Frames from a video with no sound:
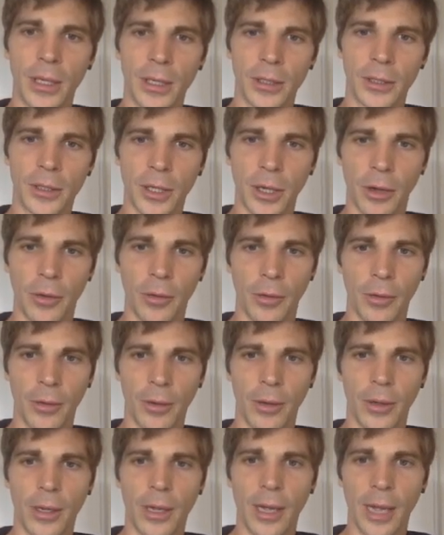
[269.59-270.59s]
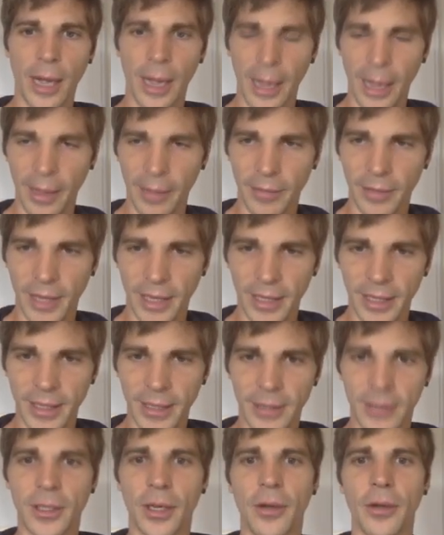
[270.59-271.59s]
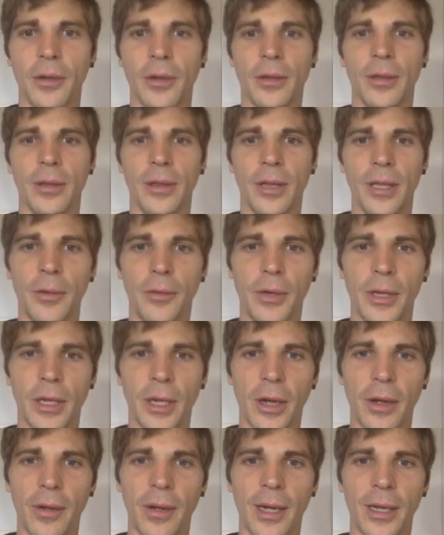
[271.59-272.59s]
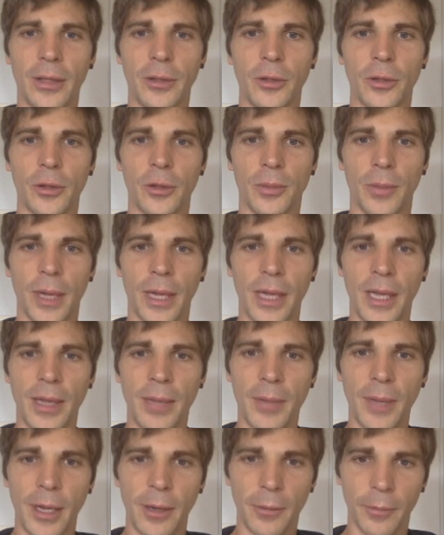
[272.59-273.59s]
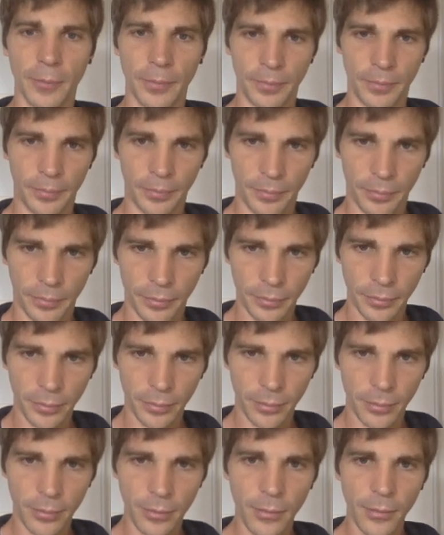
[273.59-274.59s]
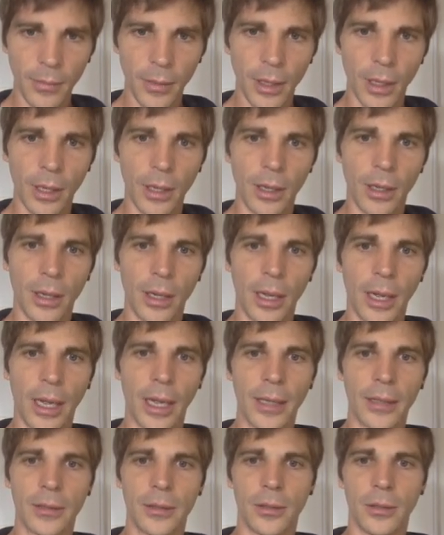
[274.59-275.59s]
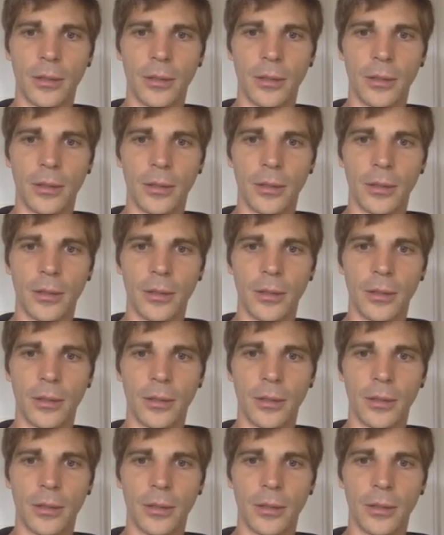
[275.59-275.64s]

So I have done it. So there we go. I choose my email, and